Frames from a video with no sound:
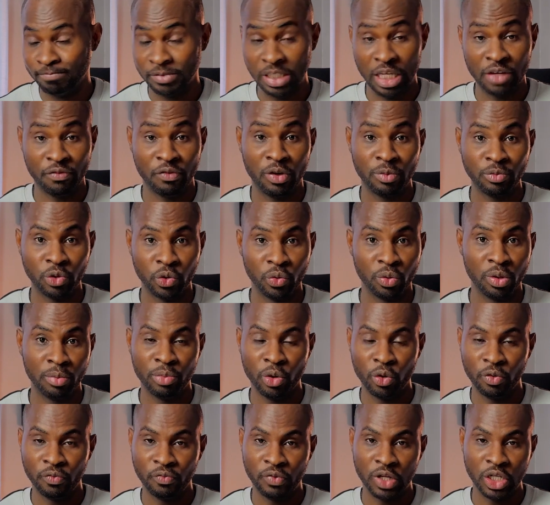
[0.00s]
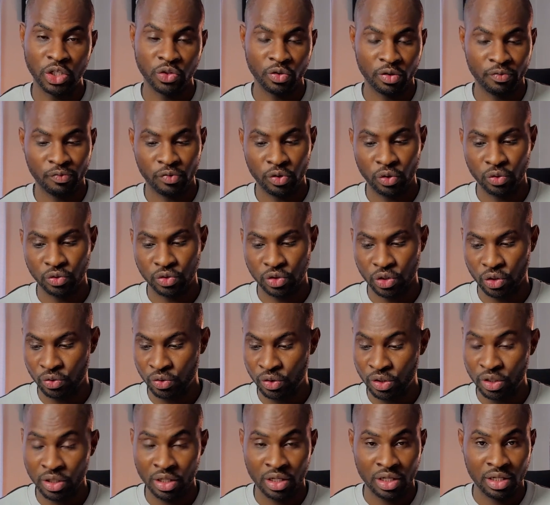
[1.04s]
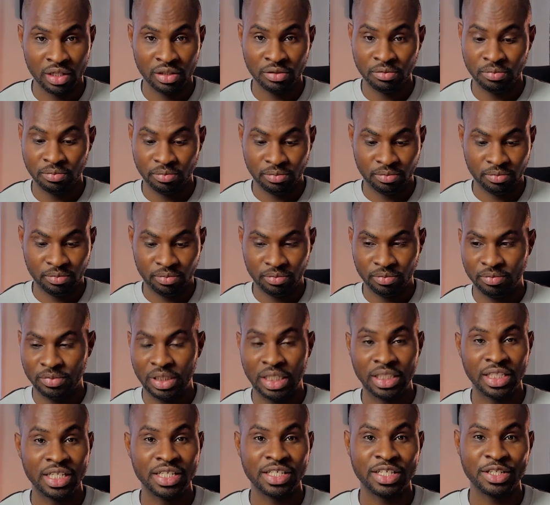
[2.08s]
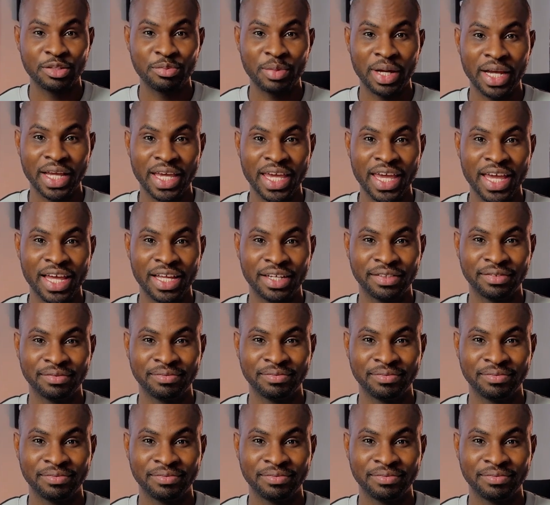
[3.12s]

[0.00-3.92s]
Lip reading: if I'm doing both video and photo. And this is my kit.